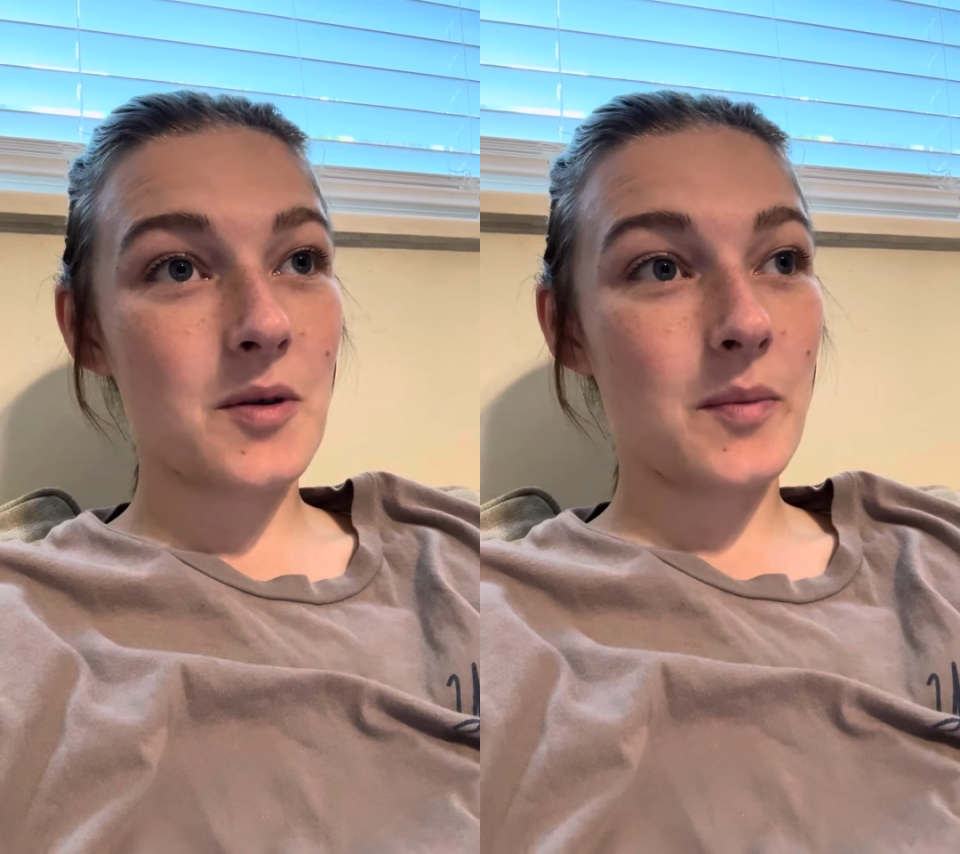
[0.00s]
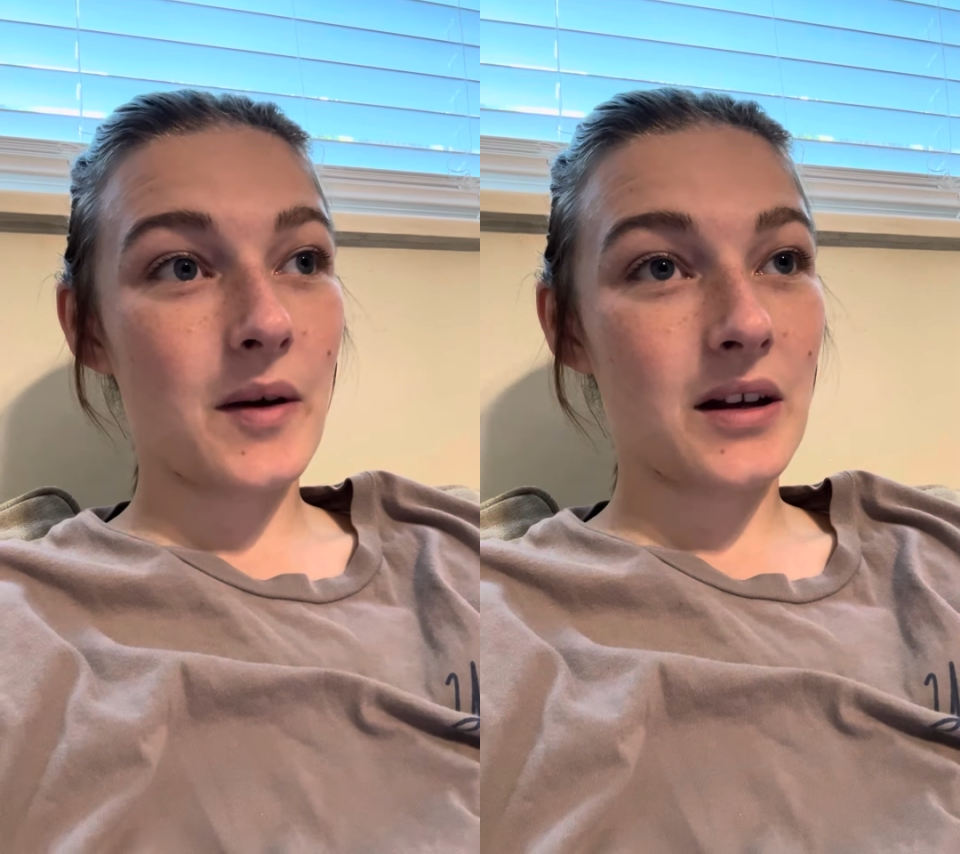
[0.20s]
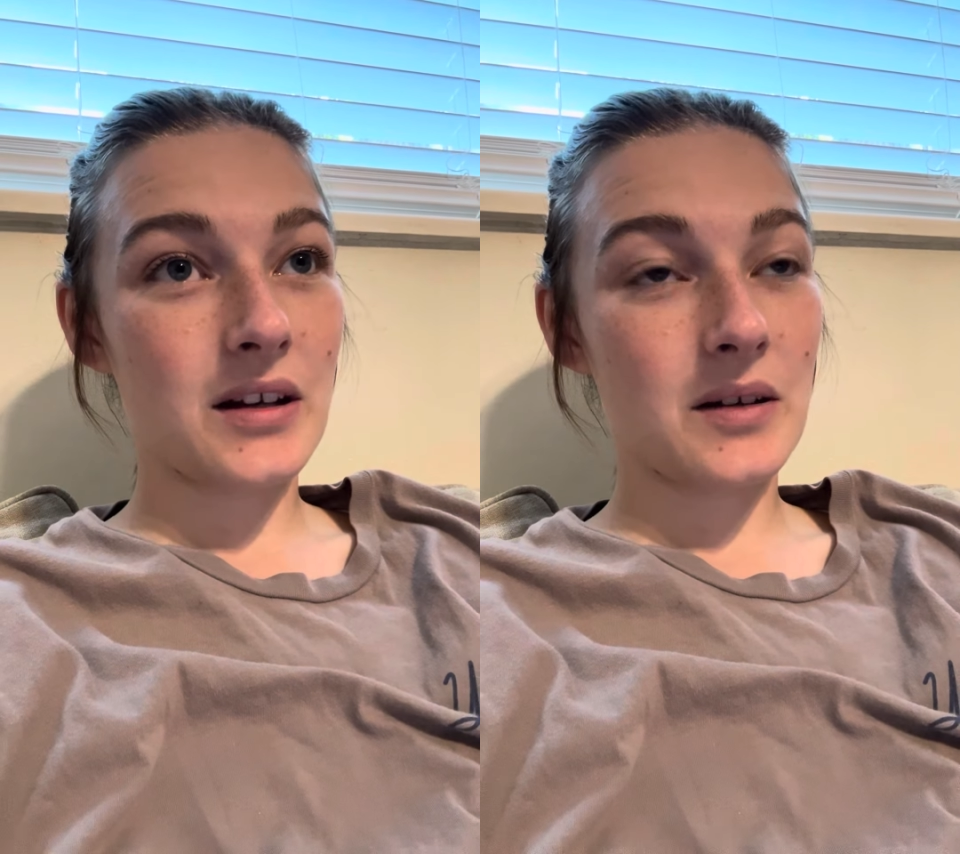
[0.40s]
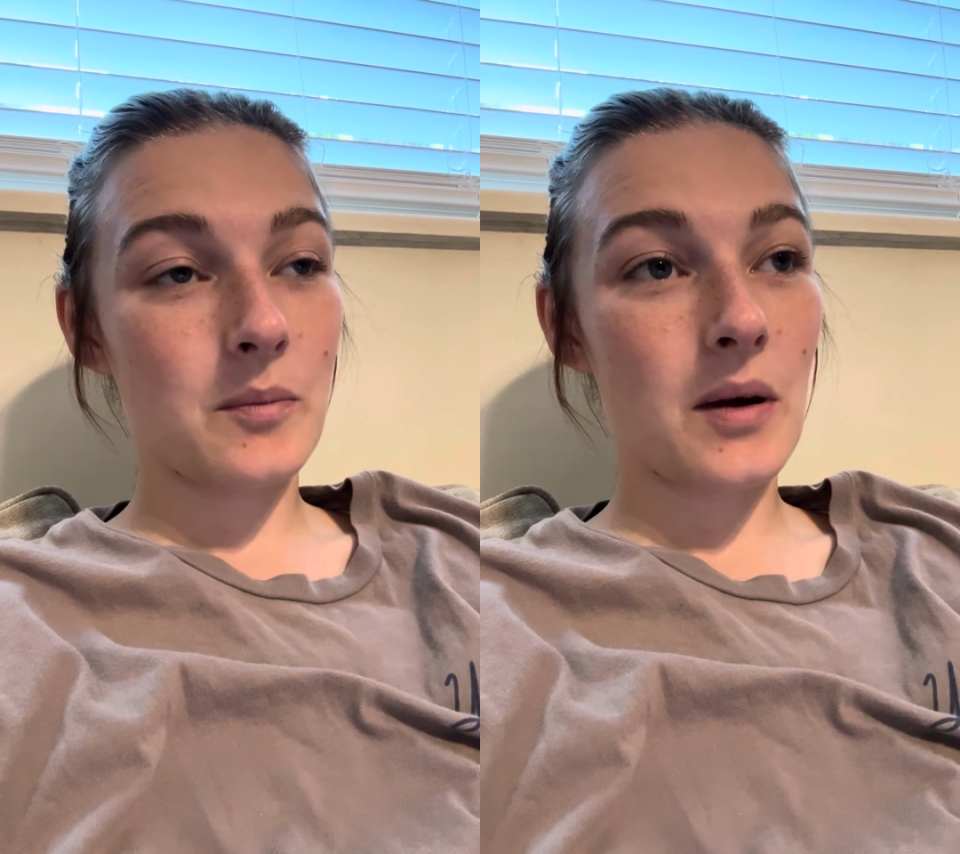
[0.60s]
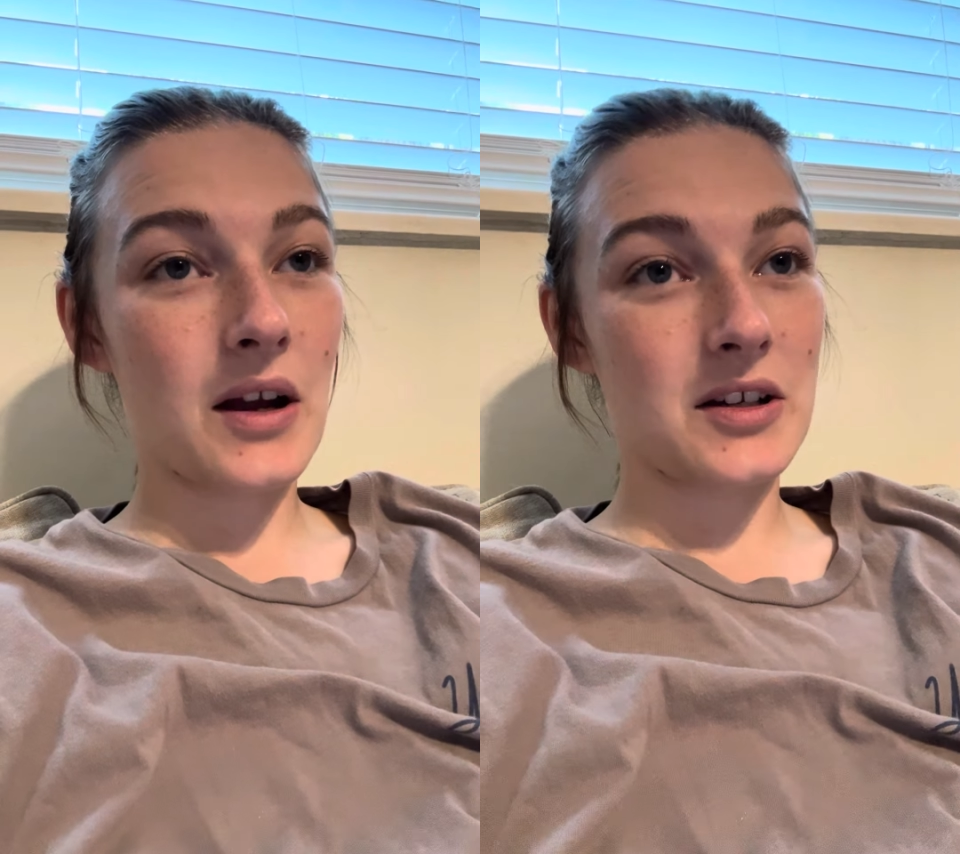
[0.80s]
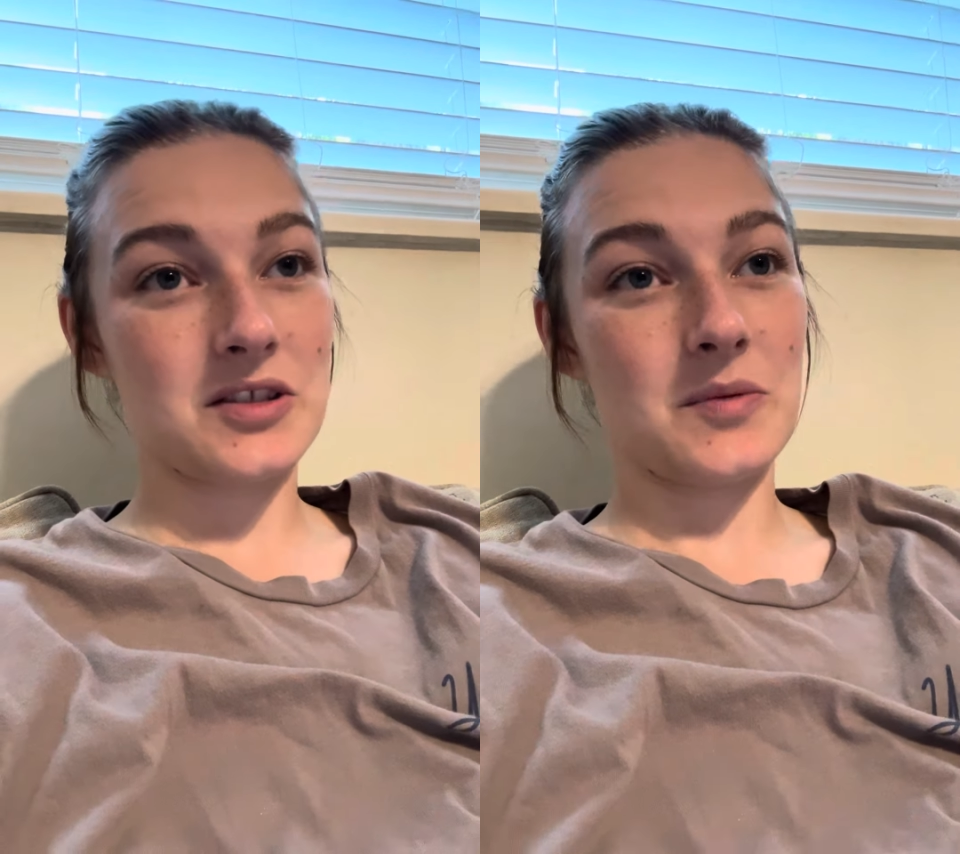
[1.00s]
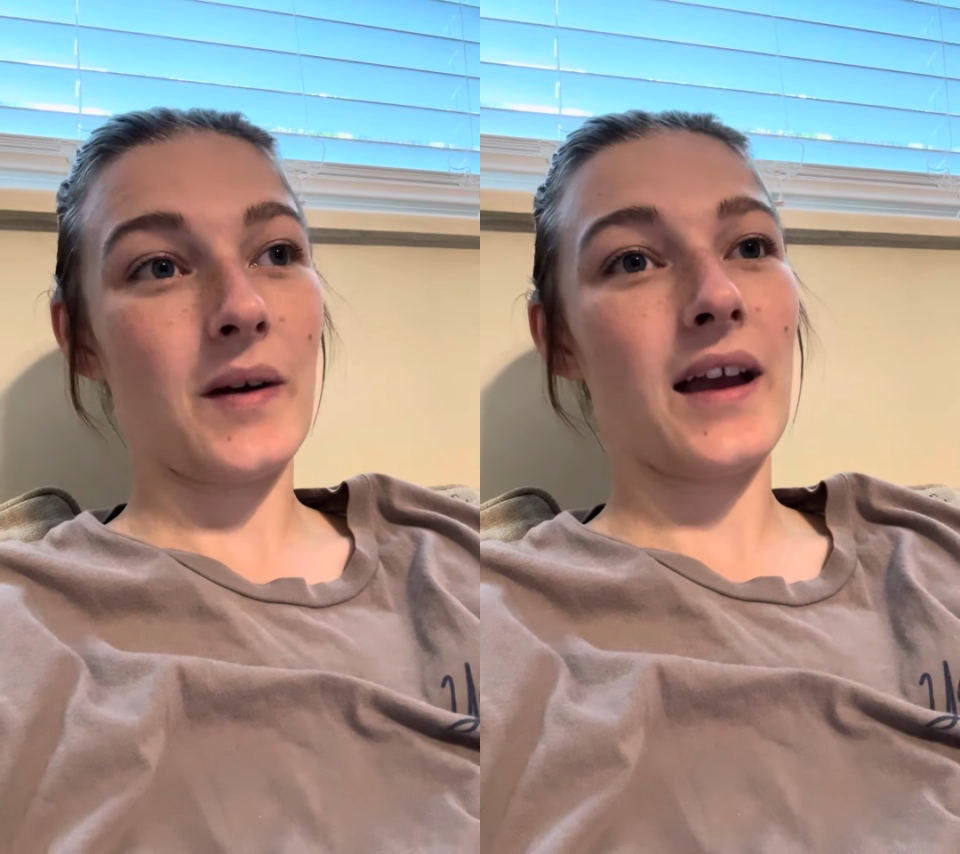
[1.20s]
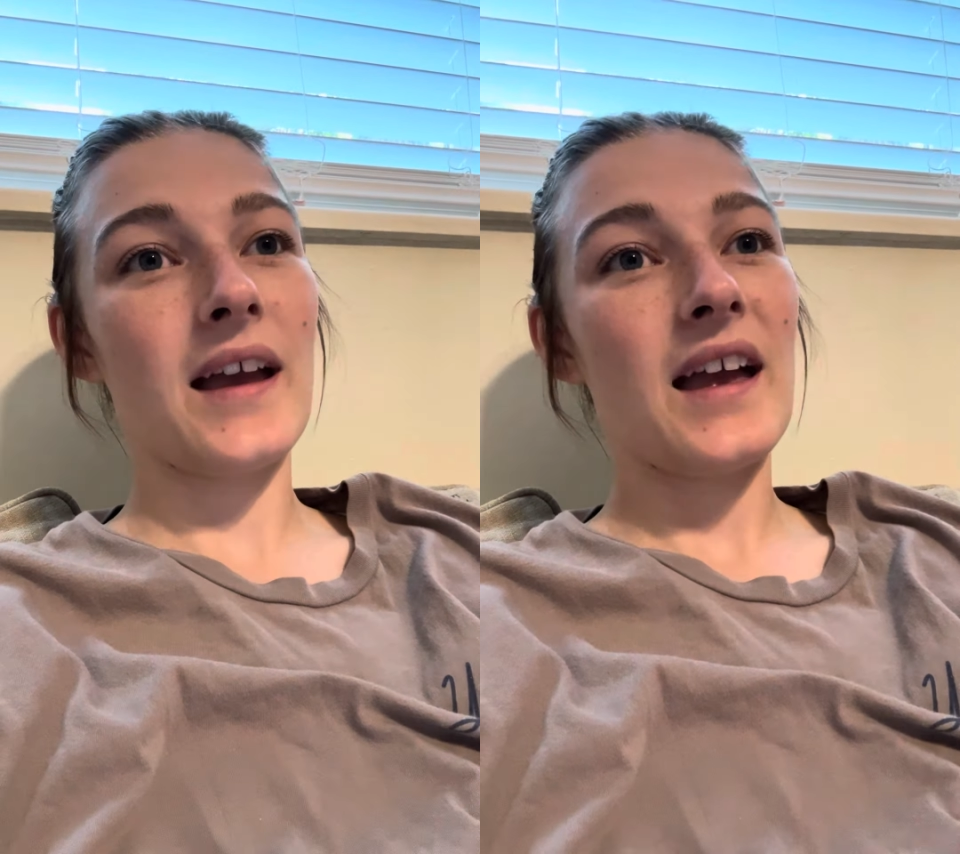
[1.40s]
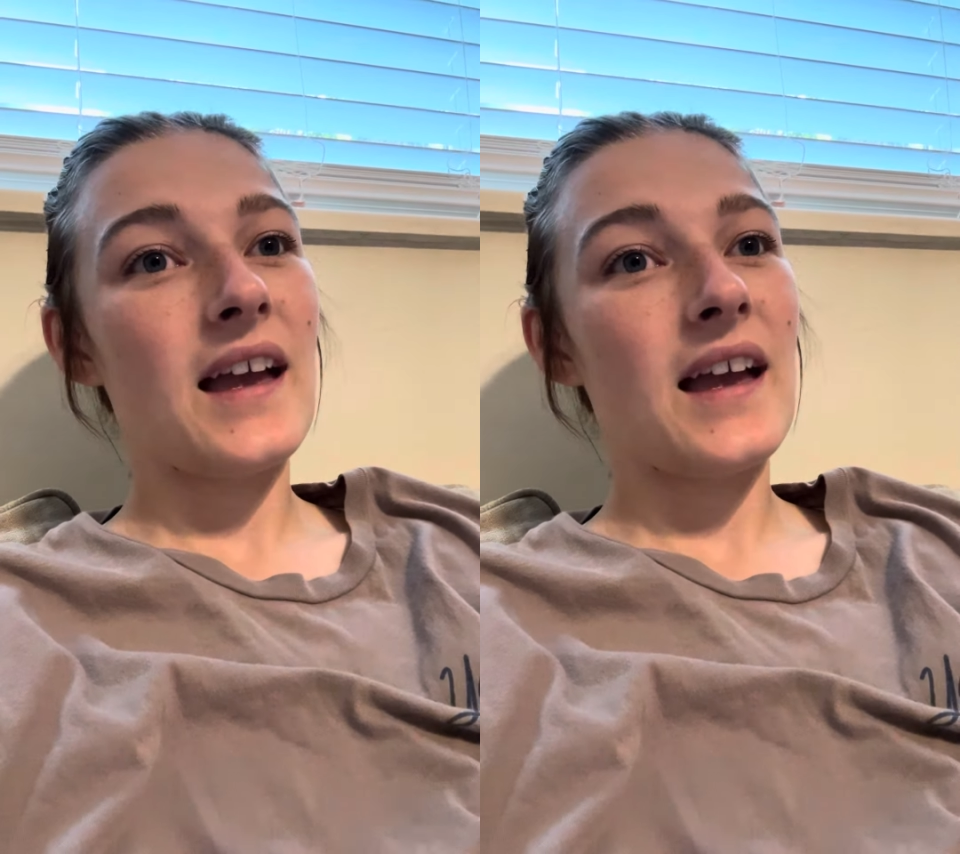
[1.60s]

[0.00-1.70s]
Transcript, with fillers: pun- punched but